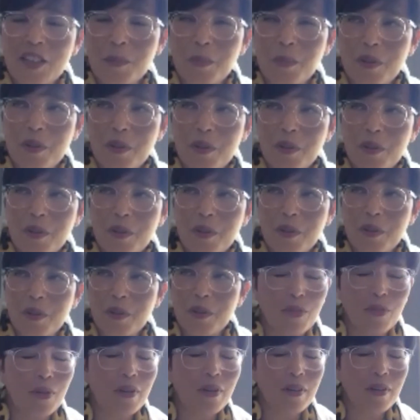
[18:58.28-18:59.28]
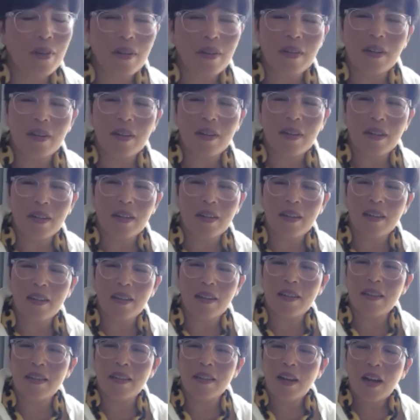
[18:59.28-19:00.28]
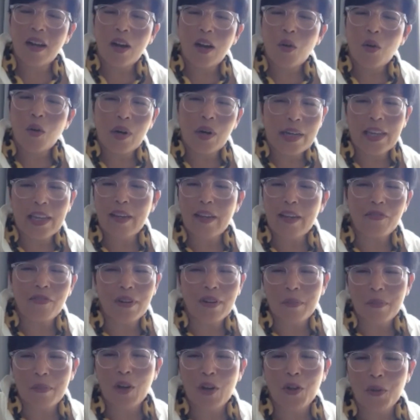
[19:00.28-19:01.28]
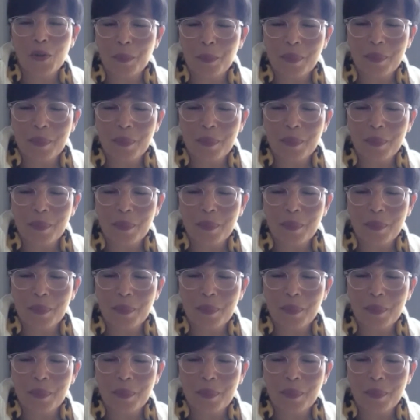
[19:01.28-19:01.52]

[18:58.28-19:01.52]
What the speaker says: perfect for working from home.